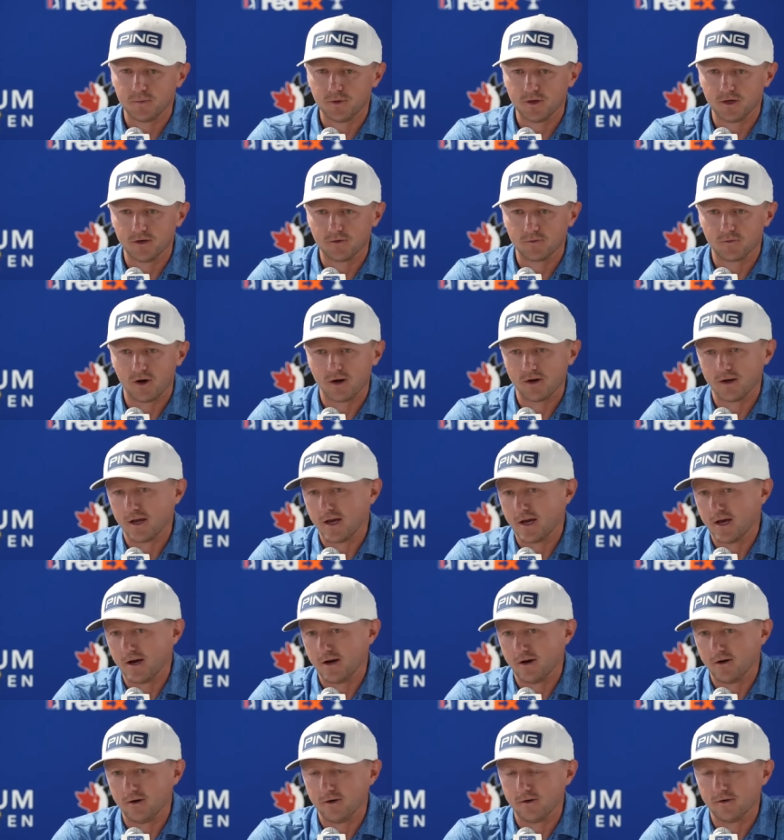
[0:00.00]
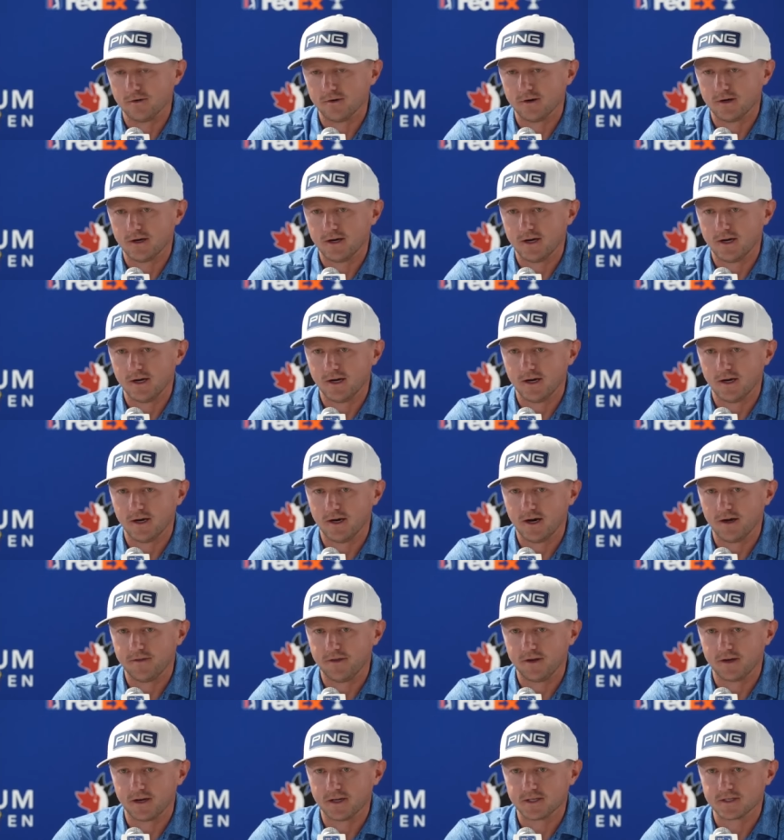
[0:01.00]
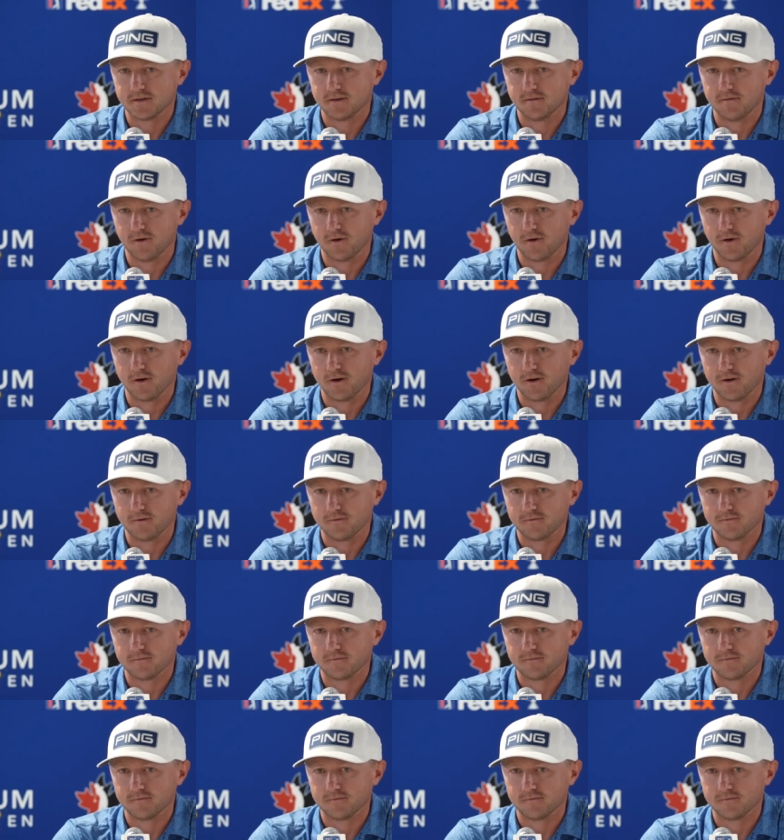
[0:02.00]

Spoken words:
but right now I think it's in a very